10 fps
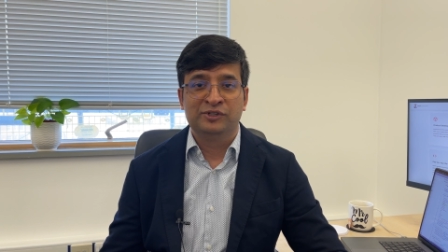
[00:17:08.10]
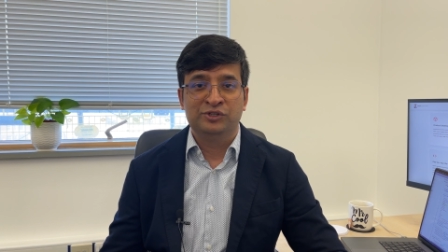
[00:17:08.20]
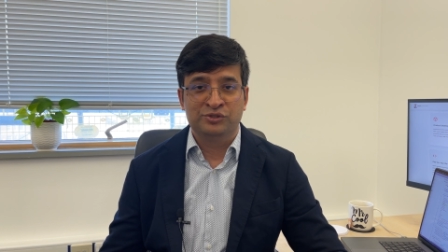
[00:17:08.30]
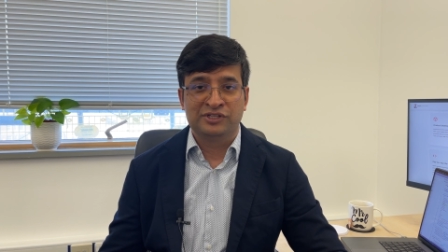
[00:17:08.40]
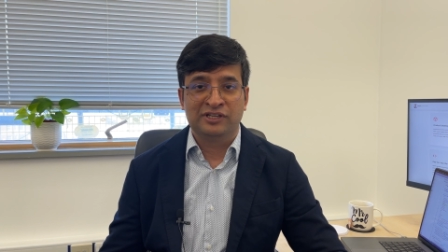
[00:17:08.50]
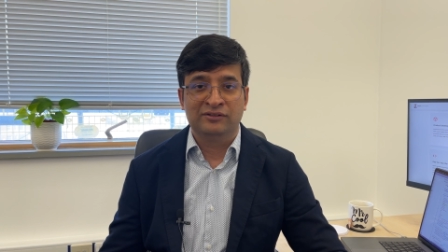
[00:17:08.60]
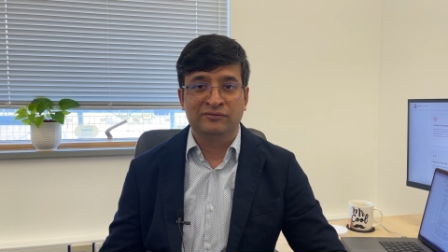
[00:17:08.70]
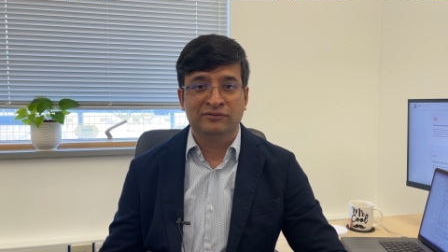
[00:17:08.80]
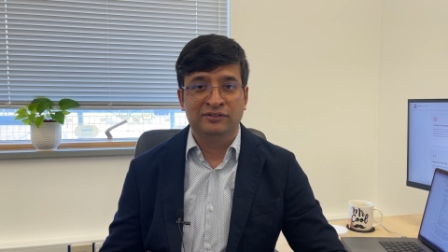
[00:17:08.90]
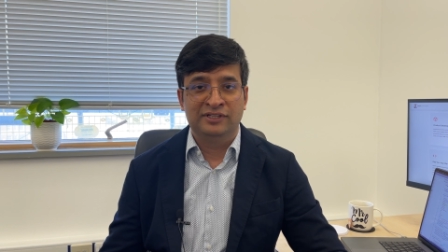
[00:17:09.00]
using
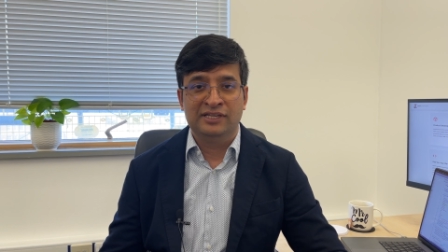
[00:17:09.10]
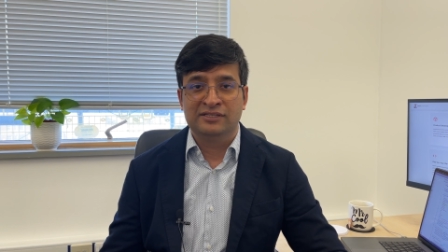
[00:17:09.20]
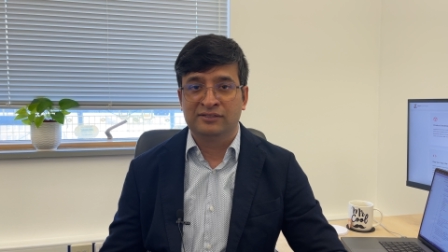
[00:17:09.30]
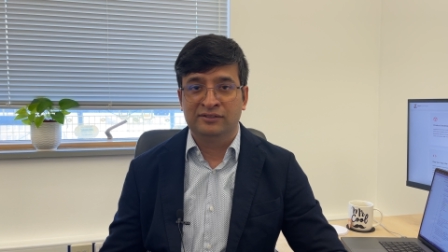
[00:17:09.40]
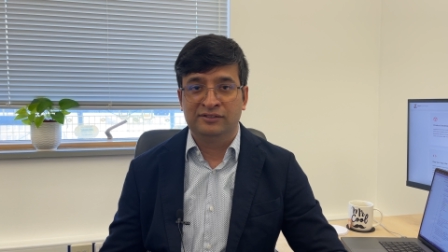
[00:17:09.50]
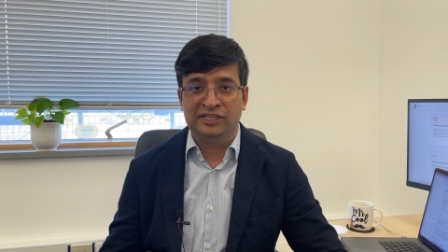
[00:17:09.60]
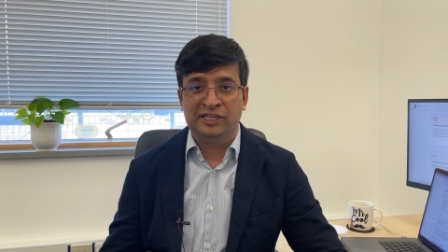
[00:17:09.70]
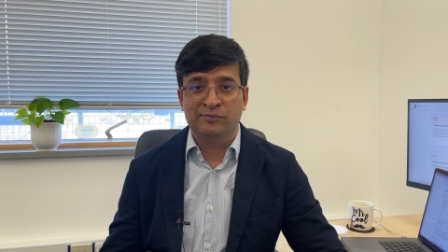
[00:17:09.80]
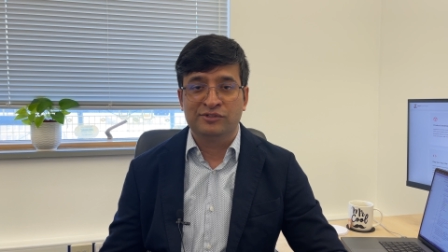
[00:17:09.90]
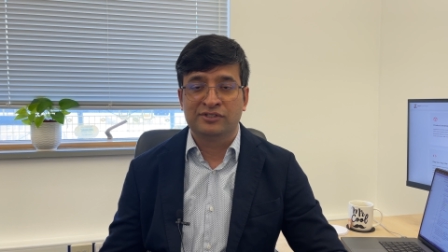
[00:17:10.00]
these
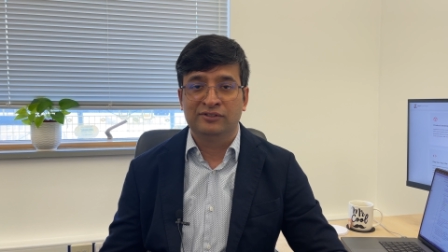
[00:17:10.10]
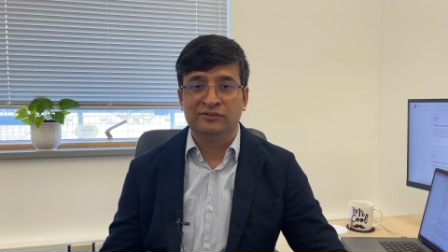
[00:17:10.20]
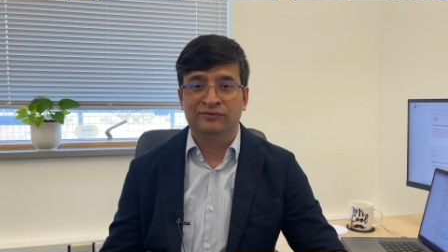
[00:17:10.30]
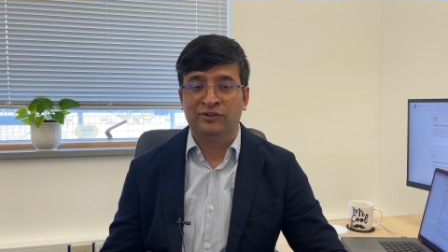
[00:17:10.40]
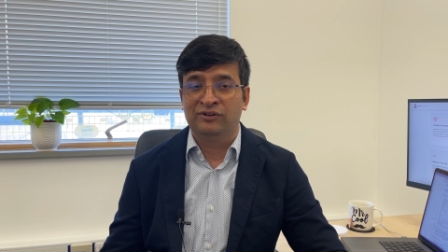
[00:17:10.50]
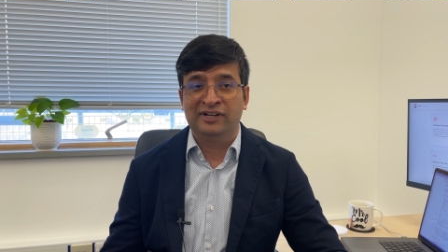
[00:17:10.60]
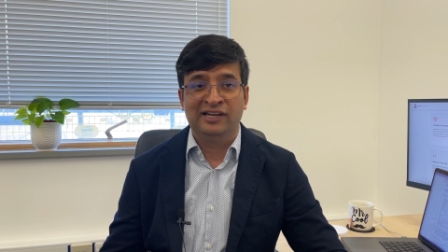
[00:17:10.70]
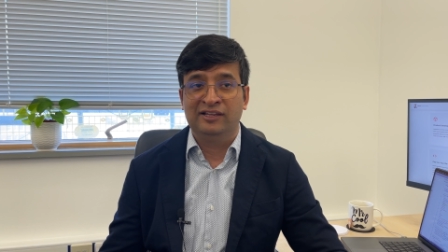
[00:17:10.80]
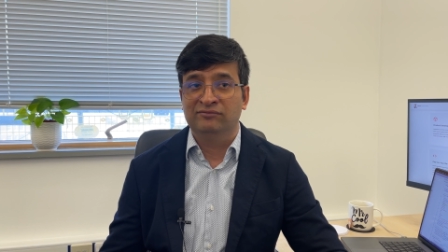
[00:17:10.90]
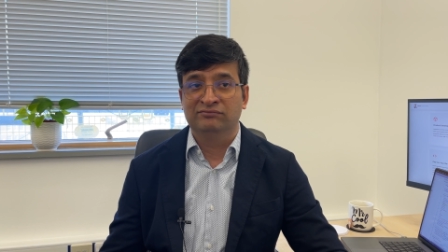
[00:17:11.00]
teams for
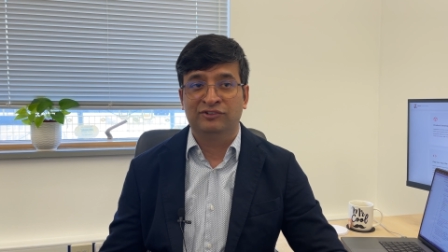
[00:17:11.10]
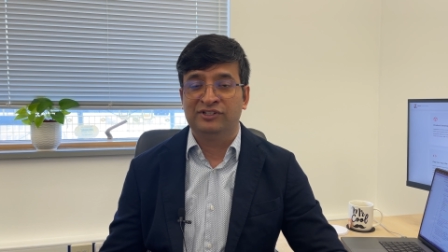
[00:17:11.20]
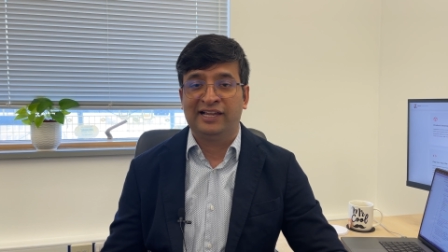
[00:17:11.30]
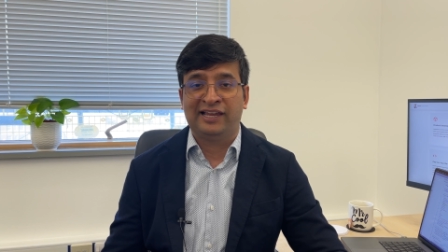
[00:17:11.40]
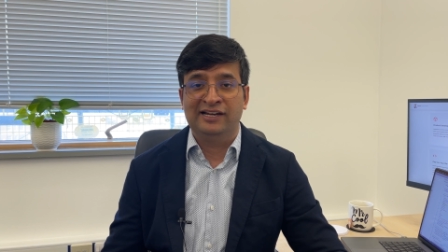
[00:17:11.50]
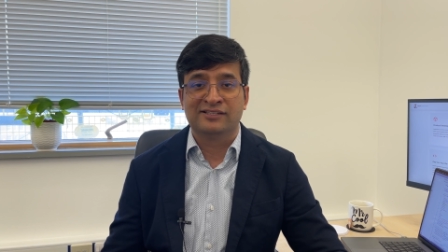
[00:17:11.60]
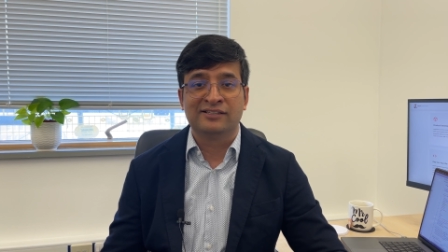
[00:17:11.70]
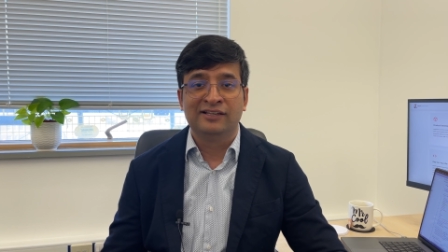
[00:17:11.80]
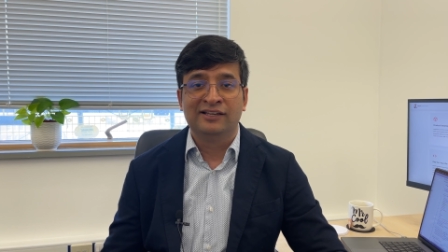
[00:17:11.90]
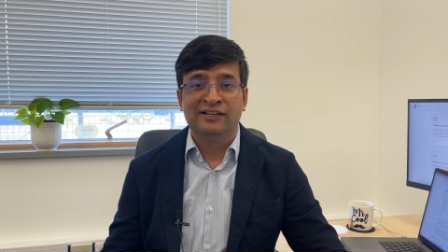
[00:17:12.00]
decades,
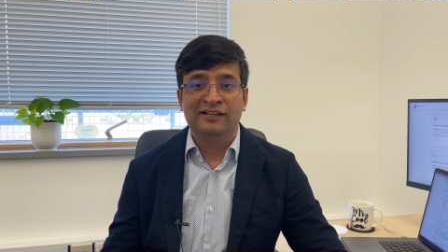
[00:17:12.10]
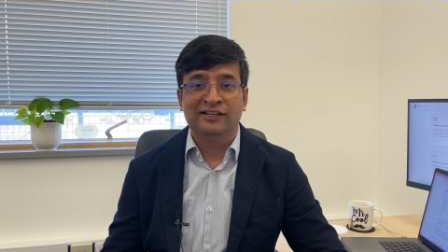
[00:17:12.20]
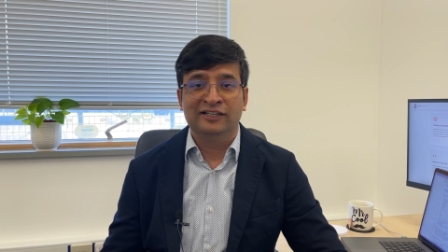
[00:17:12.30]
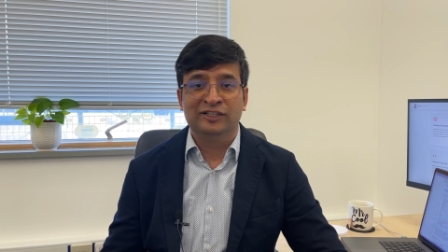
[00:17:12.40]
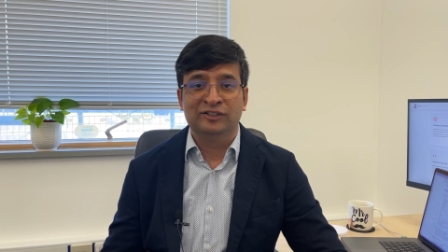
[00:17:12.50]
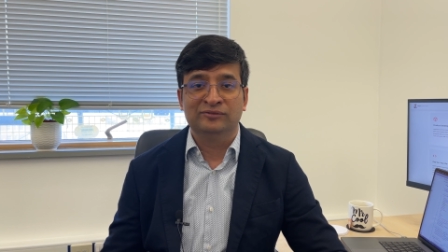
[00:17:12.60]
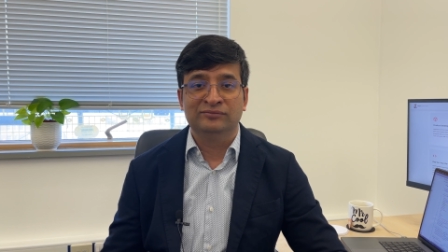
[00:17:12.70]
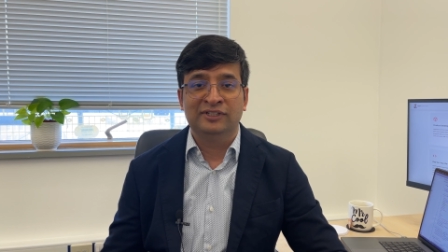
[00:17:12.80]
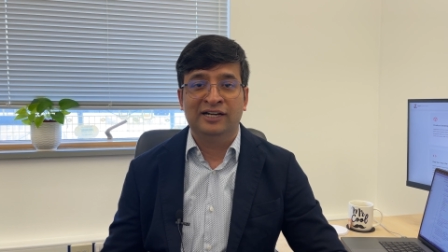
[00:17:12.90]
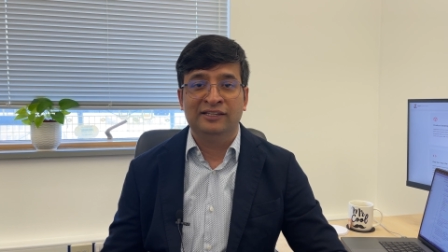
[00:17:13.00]

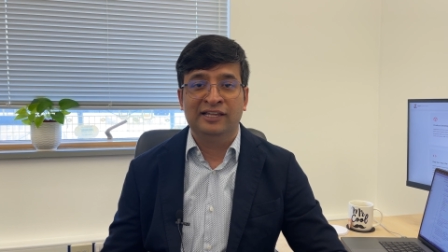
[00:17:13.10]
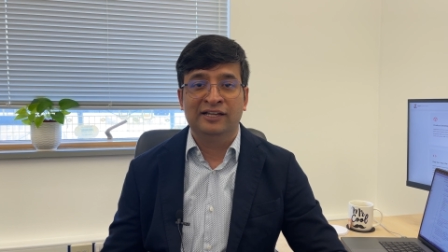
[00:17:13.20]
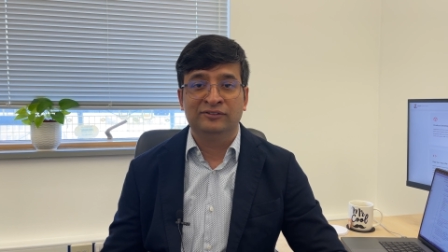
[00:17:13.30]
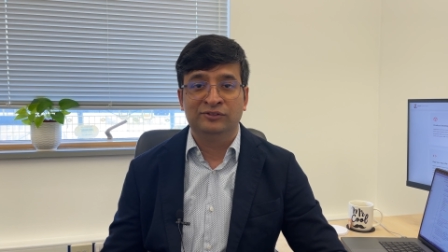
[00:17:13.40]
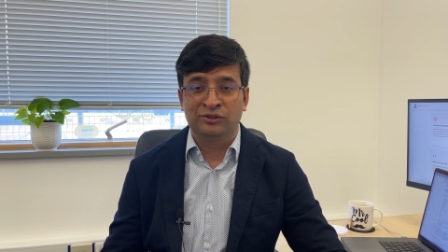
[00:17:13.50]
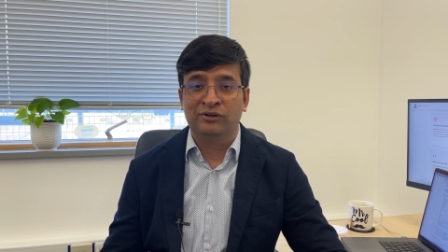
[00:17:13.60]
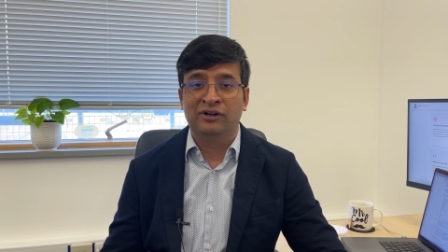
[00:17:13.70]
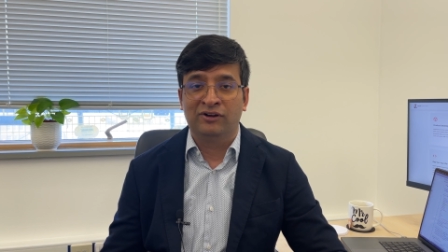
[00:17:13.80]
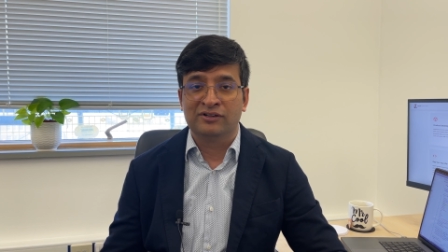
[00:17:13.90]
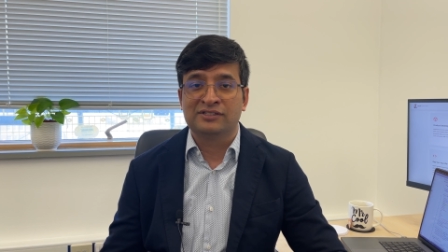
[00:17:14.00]
and they grow
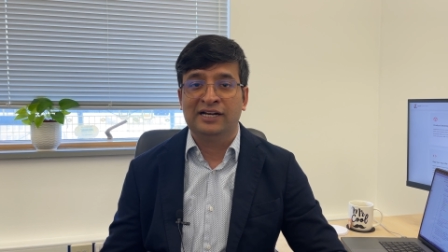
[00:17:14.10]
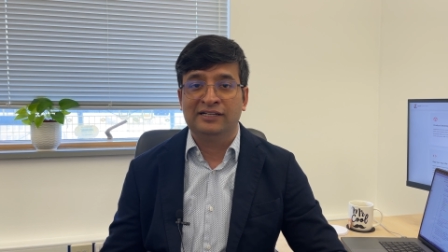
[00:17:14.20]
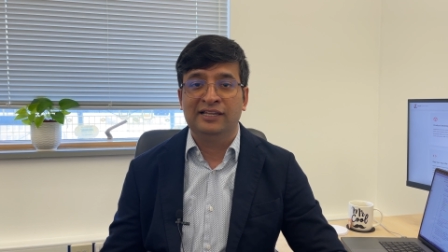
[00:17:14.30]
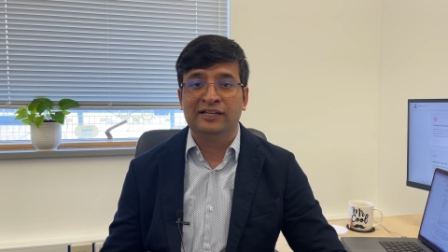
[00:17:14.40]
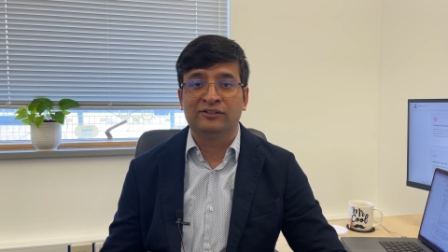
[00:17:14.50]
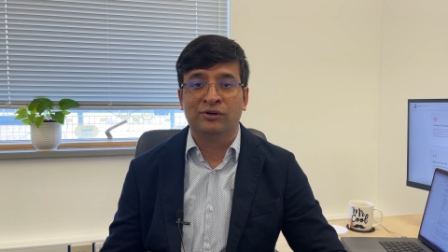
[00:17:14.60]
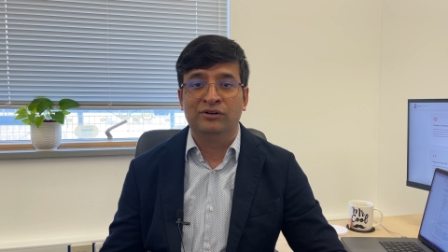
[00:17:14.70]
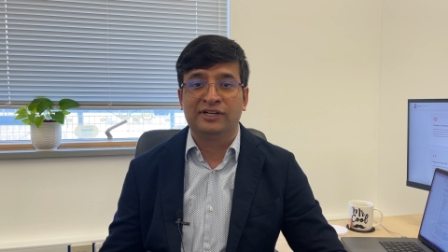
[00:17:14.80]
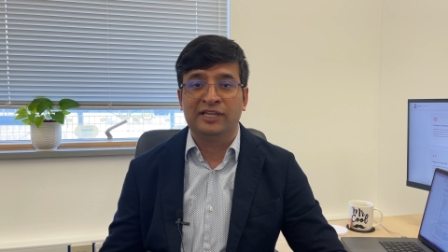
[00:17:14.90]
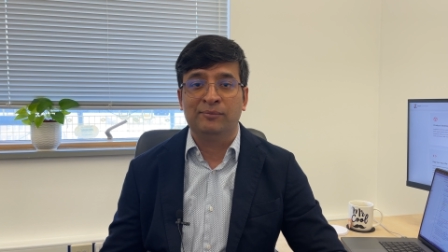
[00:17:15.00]
alongside their core
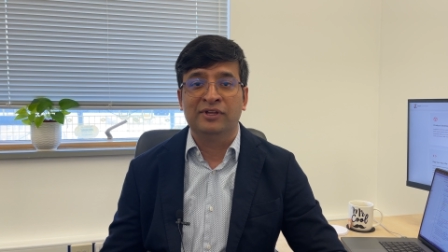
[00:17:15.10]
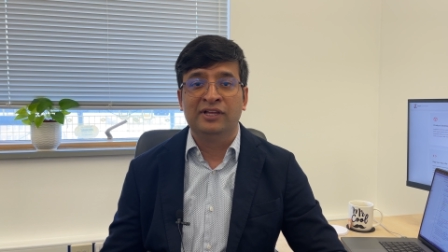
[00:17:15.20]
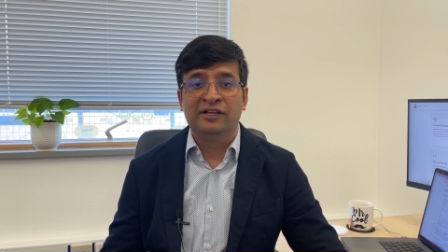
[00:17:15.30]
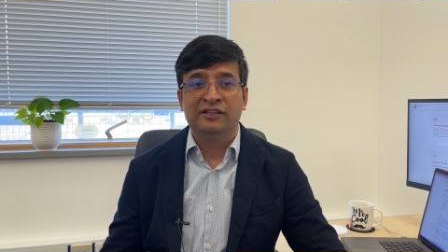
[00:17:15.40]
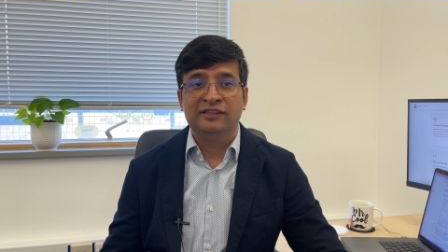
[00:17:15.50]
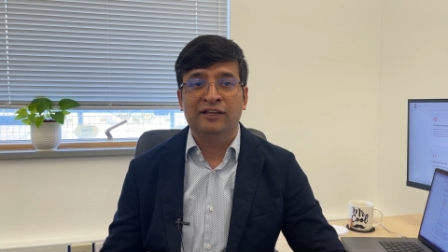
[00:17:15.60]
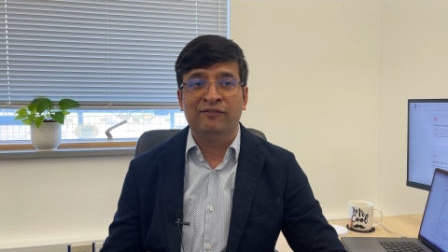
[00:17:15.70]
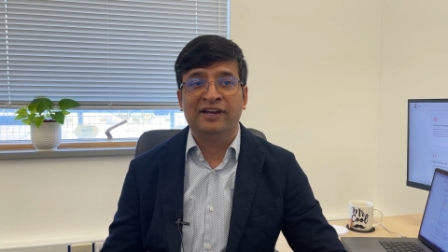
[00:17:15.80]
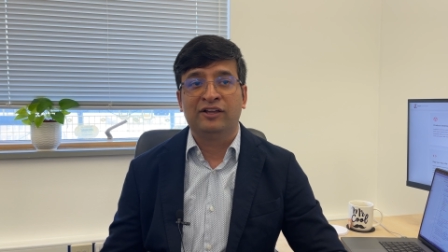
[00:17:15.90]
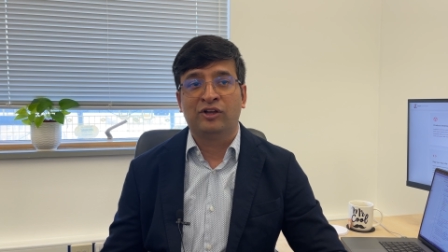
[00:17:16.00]
team.
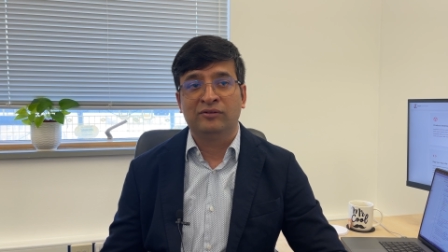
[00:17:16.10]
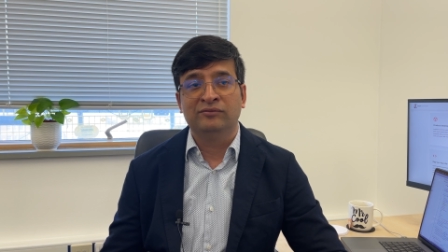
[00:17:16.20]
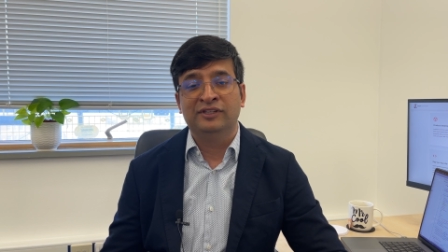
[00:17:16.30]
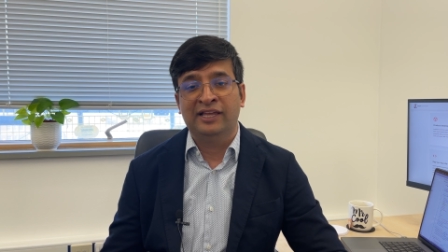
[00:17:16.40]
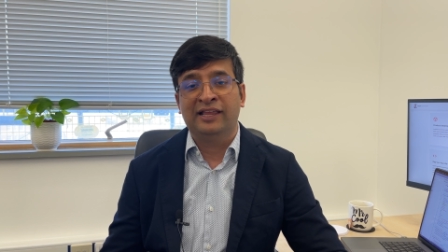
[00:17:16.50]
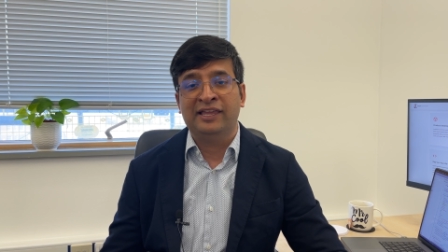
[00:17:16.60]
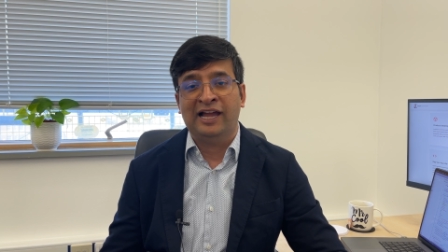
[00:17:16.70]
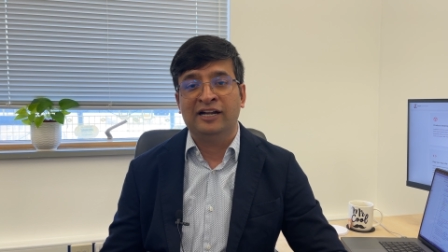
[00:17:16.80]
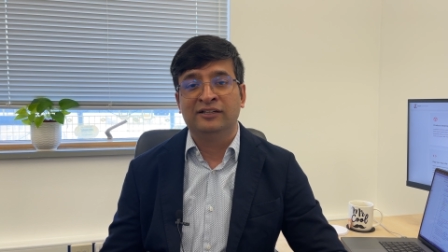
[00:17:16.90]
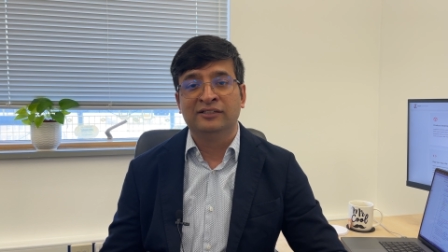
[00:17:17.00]
They
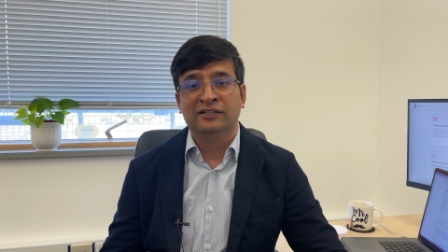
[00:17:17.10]
add